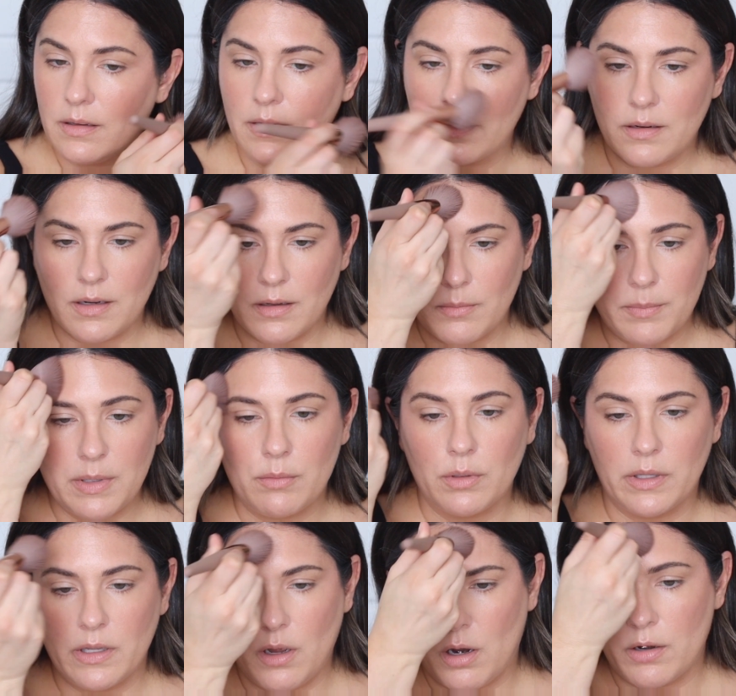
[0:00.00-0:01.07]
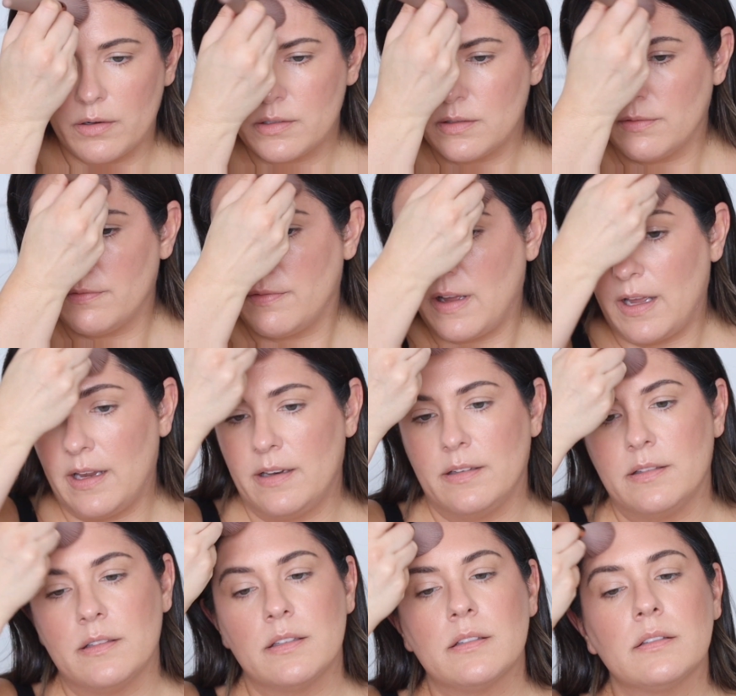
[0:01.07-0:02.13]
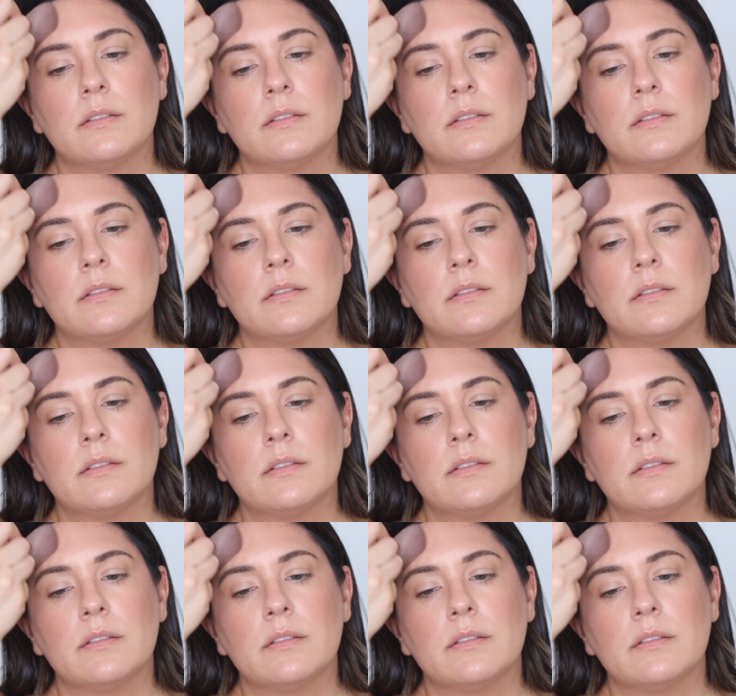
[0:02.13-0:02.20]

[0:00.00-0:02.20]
I don't know, be really hard to find